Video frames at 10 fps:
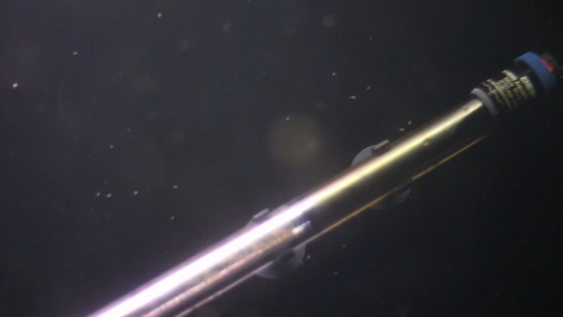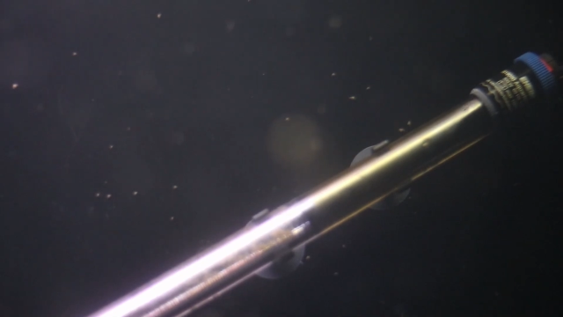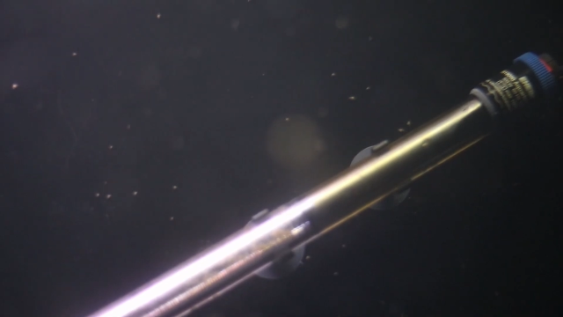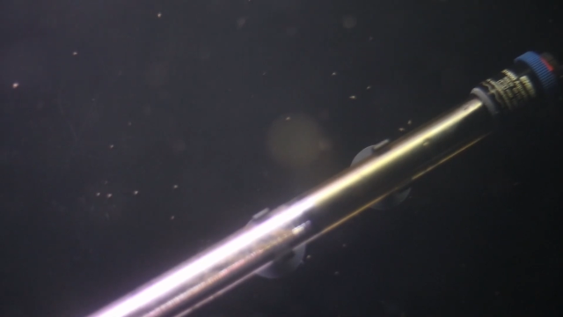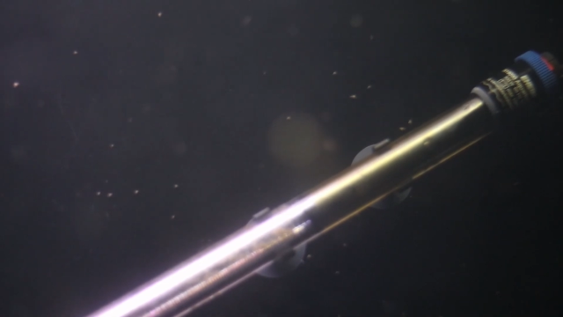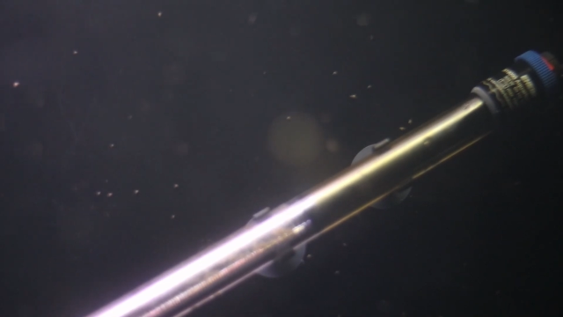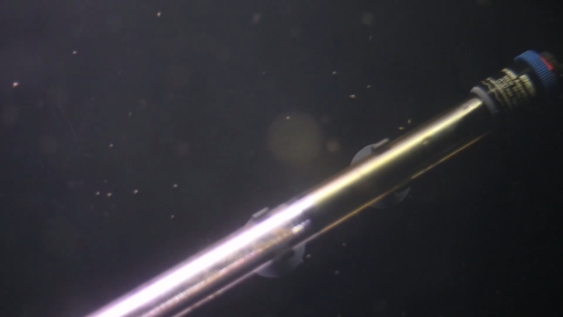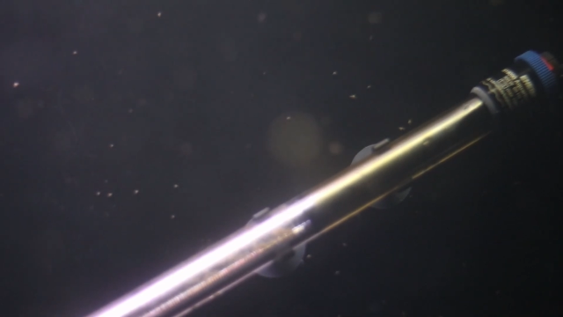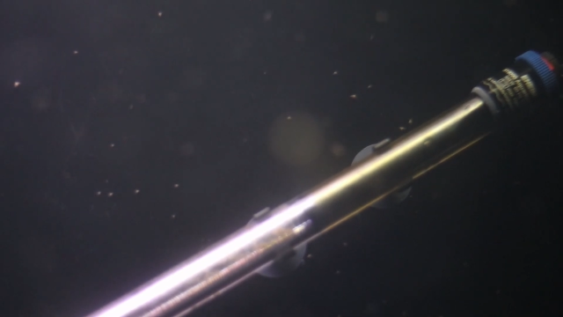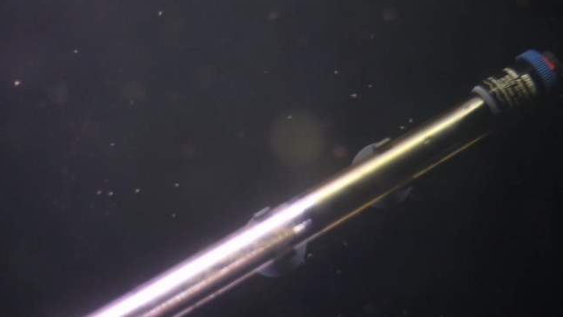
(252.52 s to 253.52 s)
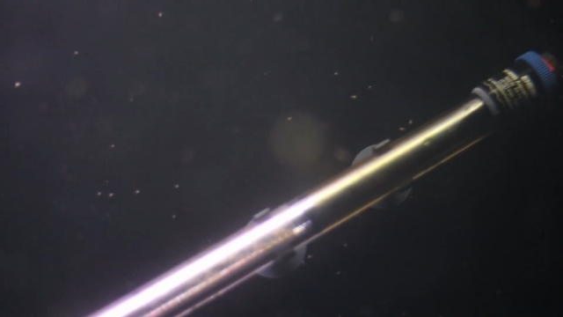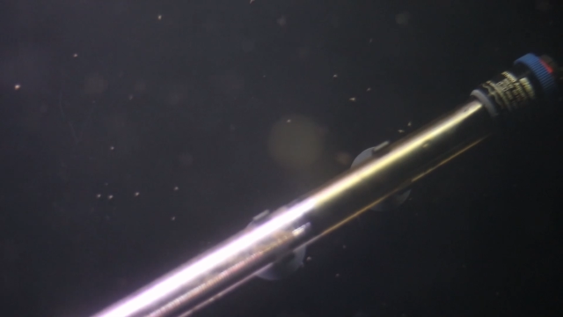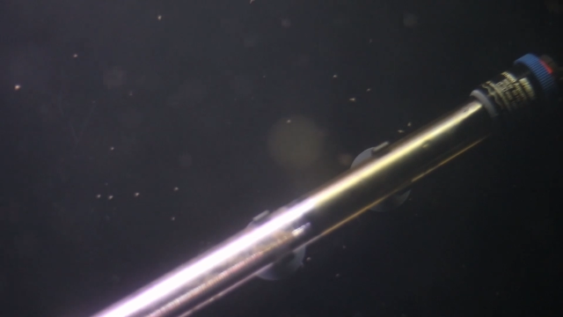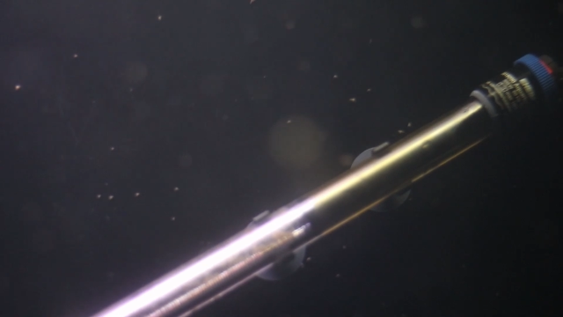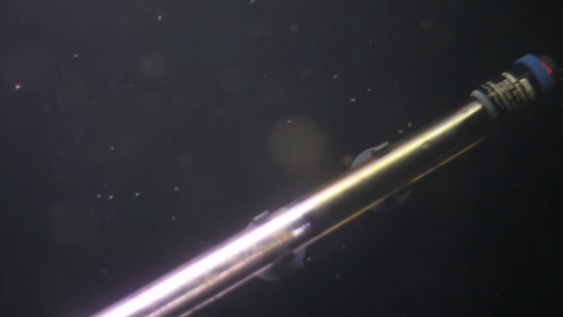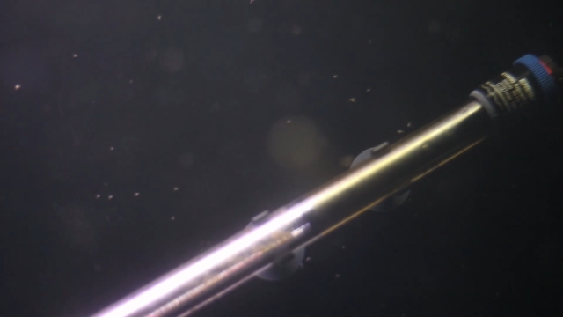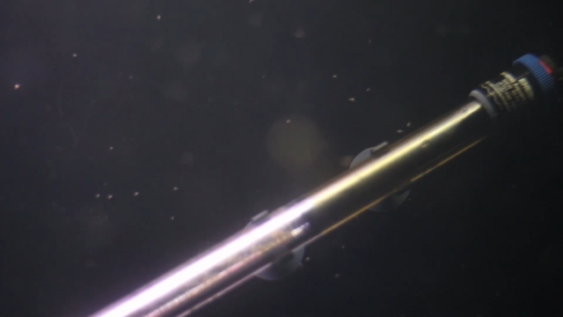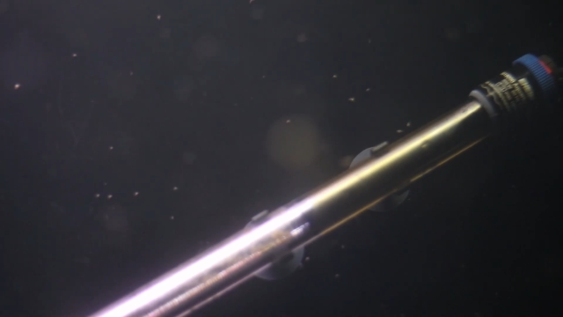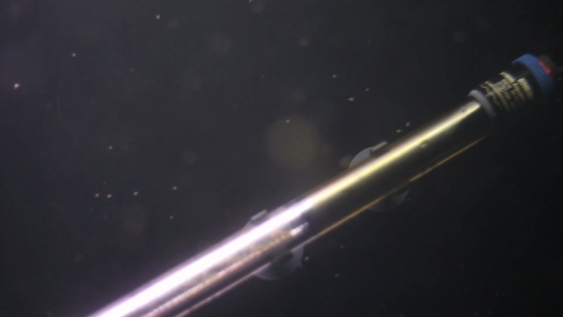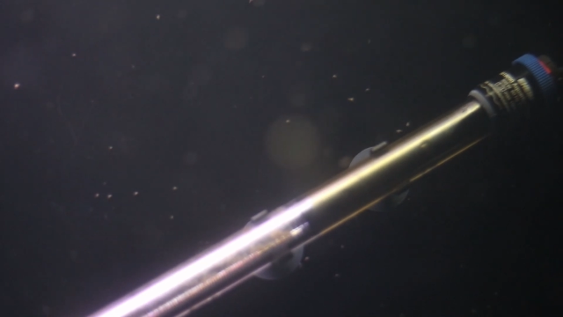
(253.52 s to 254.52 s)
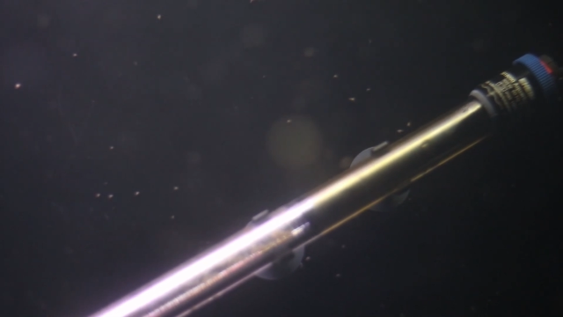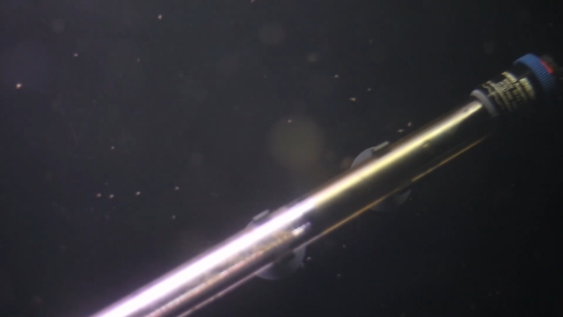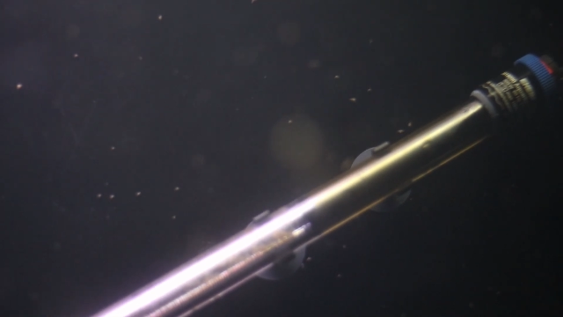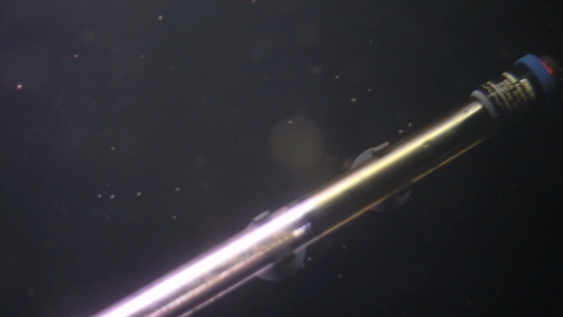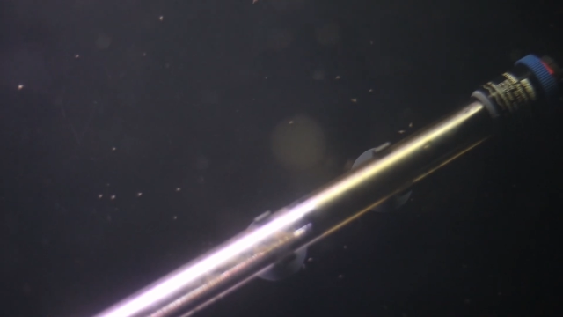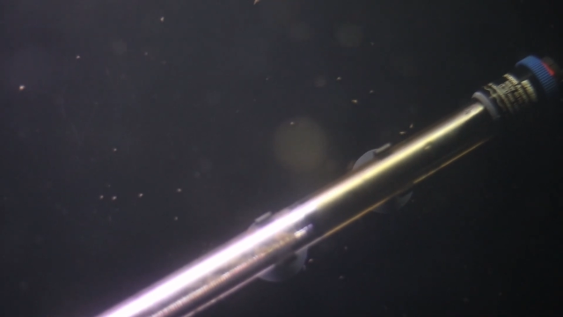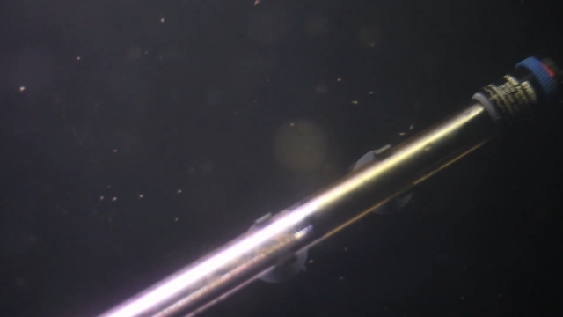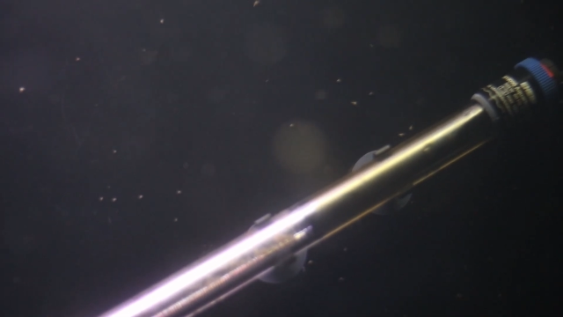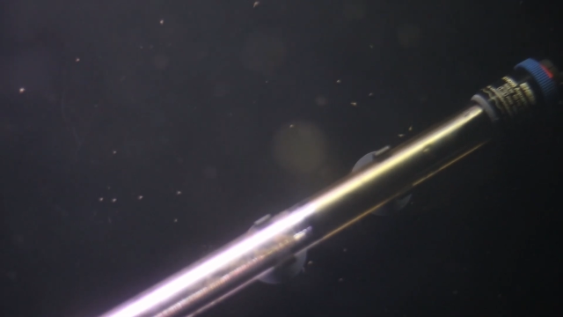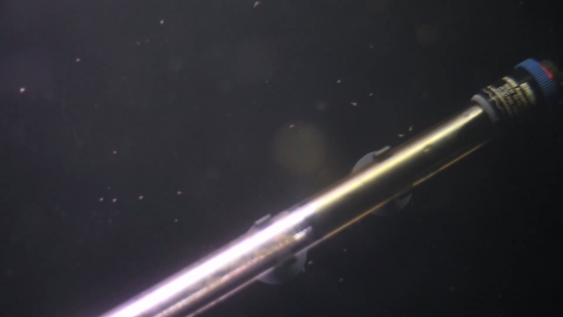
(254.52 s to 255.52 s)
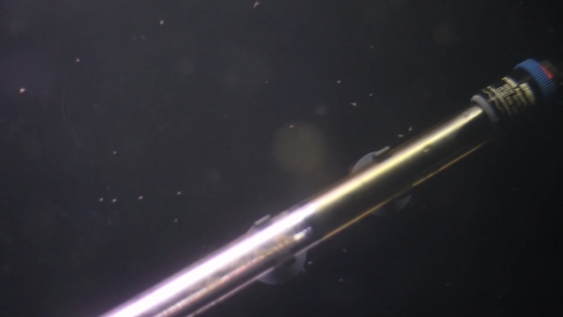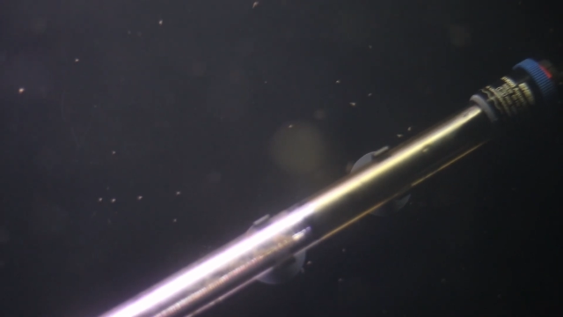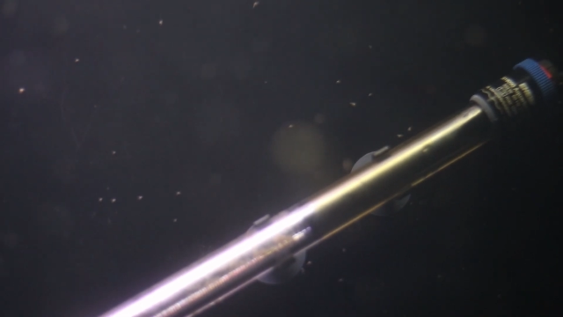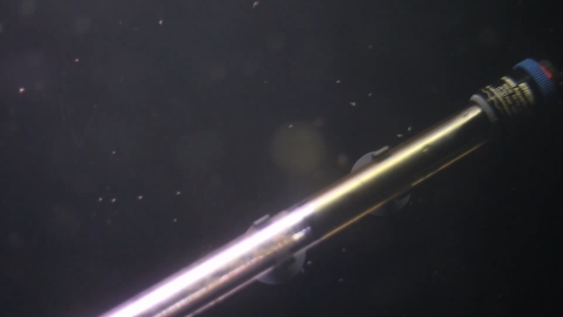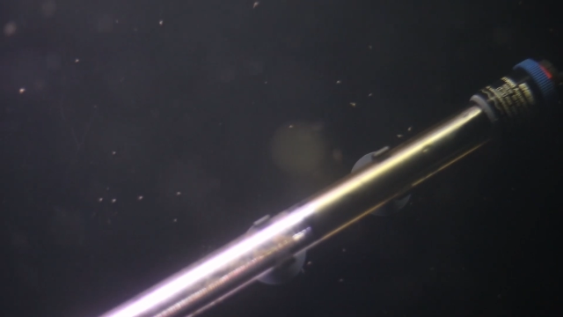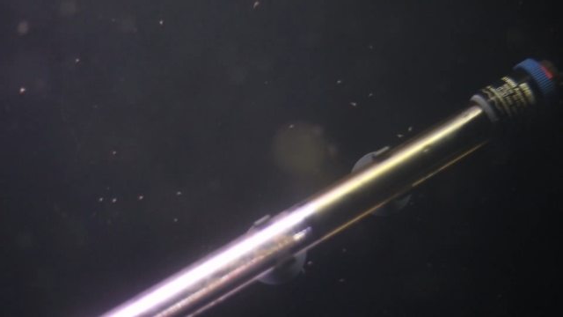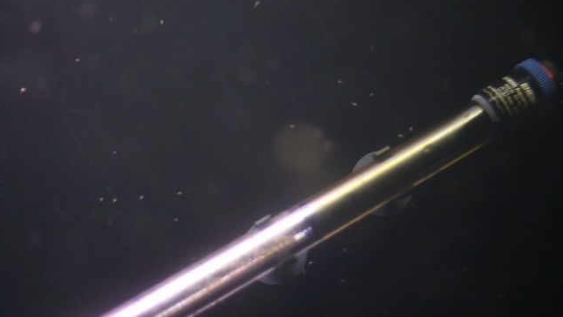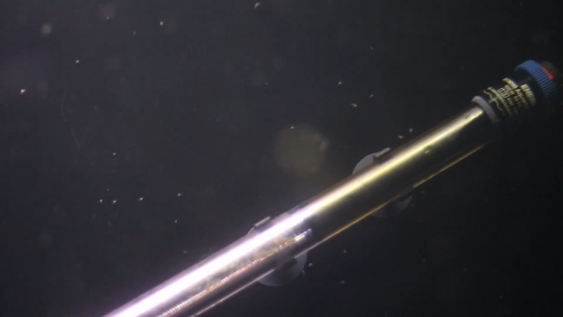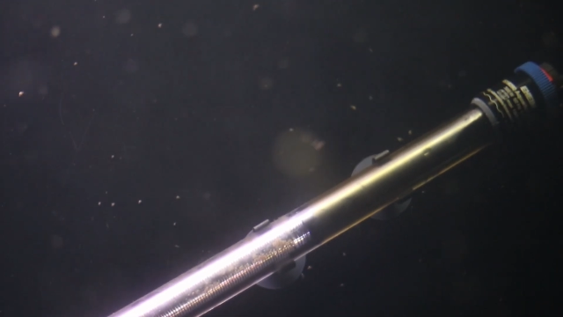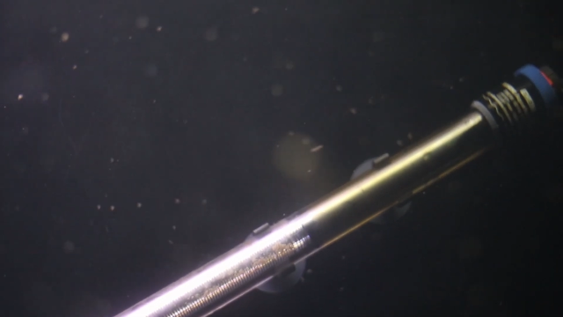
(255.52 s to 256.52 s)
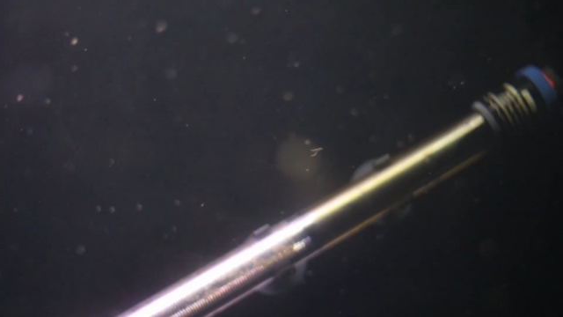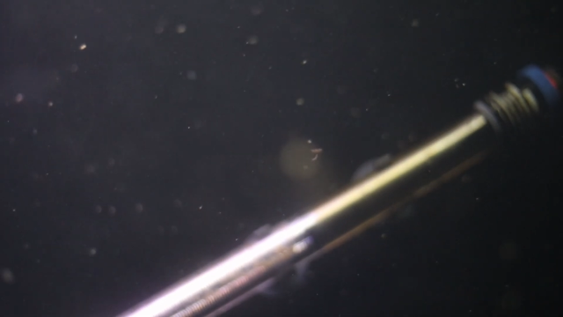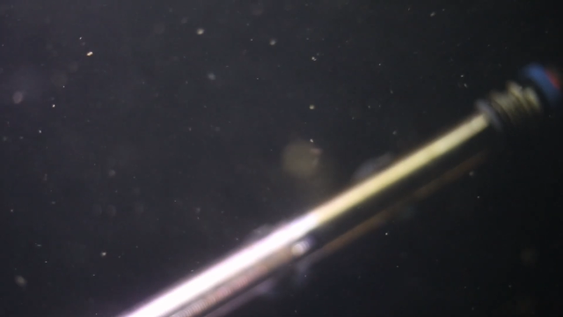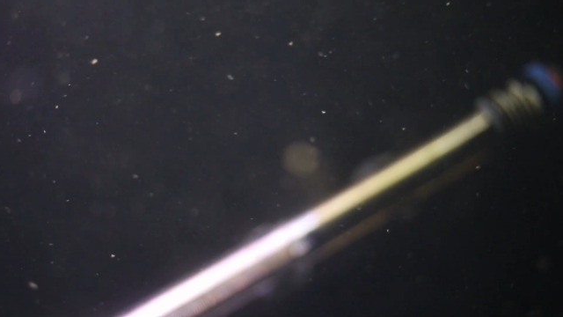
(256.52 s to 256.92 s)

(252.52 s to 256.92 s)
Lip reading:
[unreadable: no face in view]